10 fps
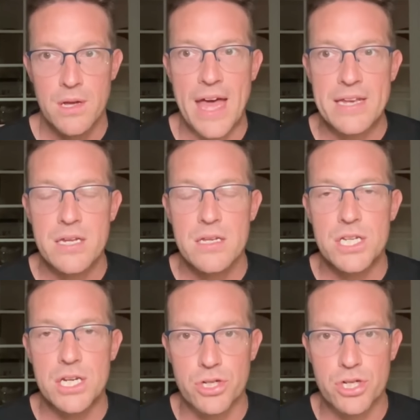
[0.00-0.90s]
that
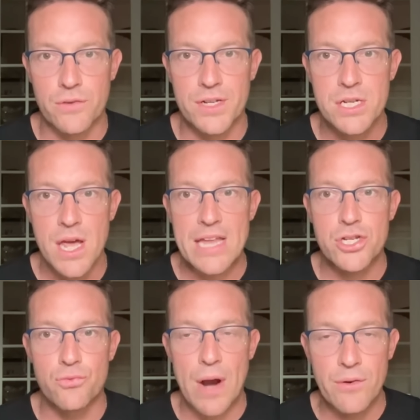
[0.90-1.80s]
Secret Service
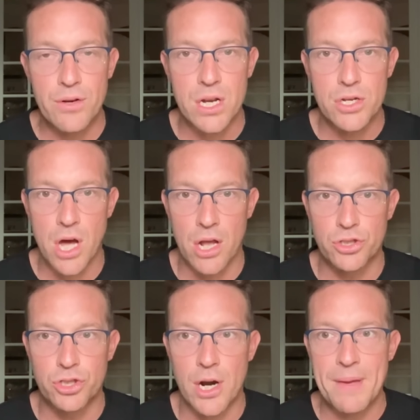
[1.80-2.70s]
has surrounded
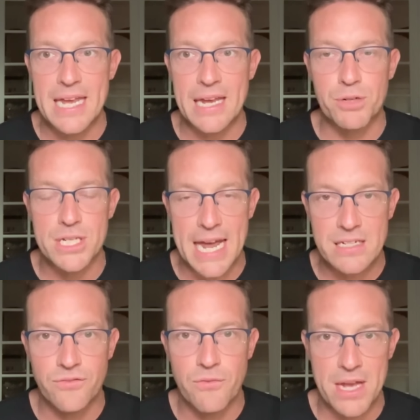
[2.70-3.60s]
Donald Trump and taken
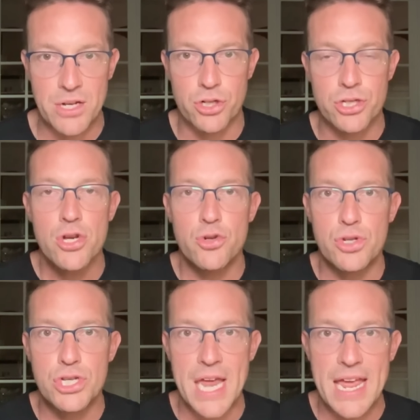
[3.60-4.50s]
protective measures
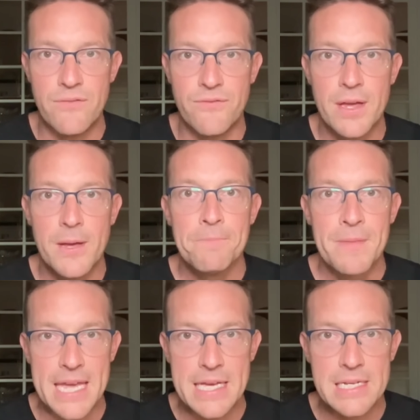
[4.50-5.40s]
to save
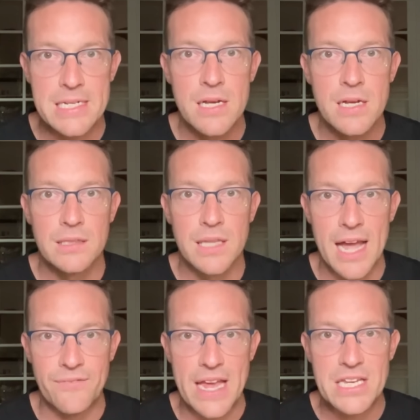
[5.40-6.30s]
his
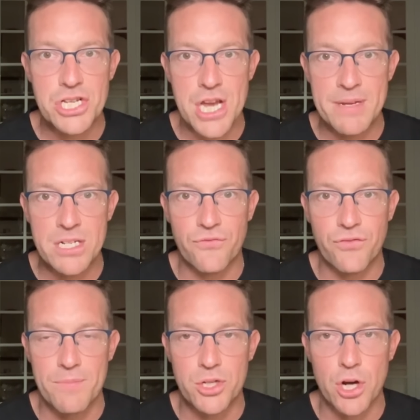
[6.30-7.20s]
life. A statement
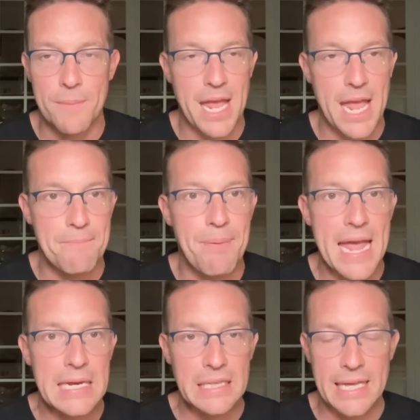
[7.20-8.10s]
from the Trump
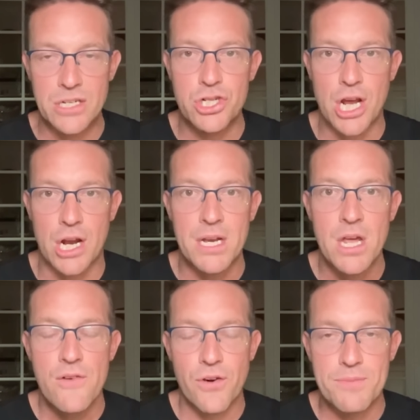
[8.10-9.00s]
campaign, ladies and gentlemen,
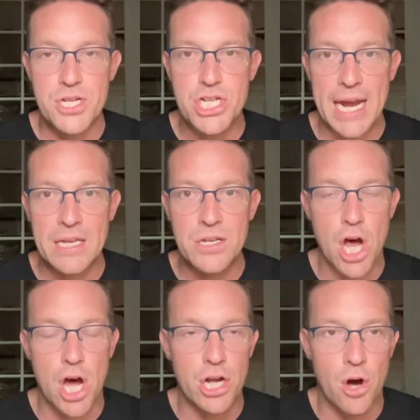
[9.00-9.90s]
from
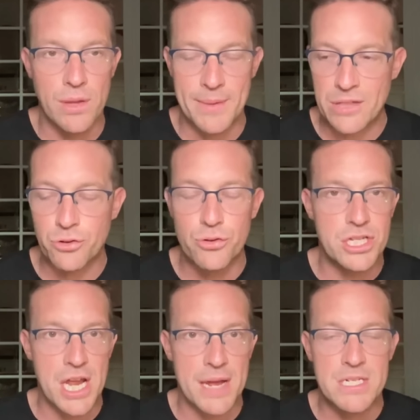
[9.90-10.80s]
seconds ago. Let me get through
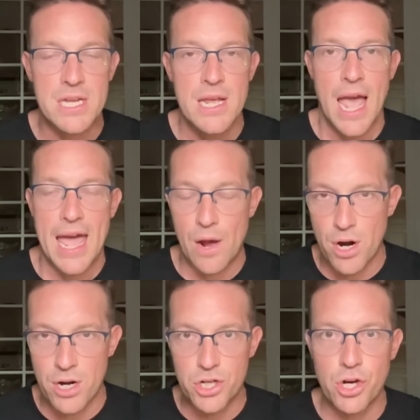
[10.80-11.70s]
these statements. And I
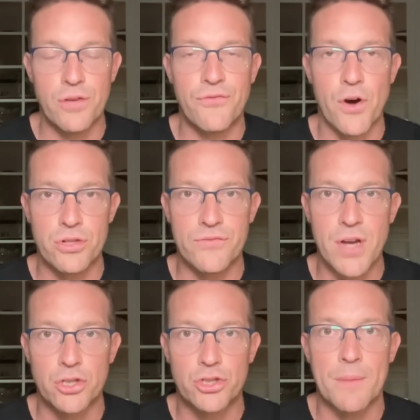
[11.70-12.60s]
wanted to show you the photos of
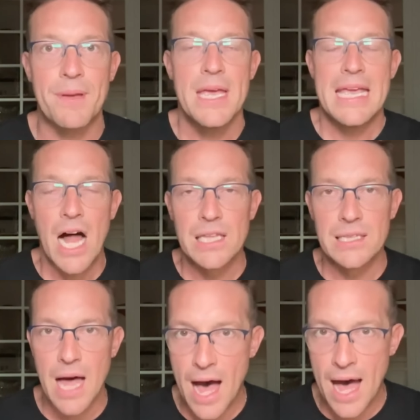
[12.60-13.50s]
Donald Trump
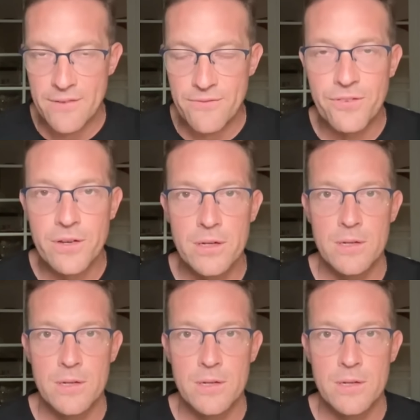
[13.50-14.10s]
alive